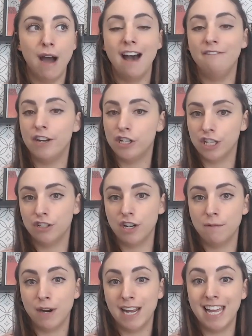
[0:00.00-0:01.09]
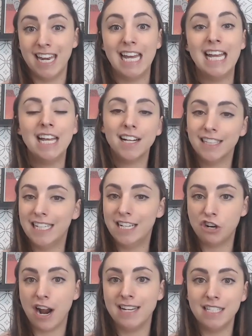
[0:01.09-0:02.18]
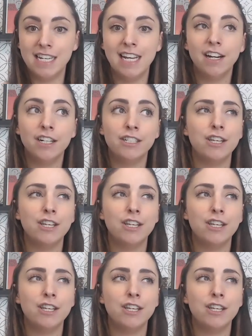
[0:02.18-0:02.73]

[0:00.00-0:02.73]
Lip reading: have their children bring in clean, dry sneakers.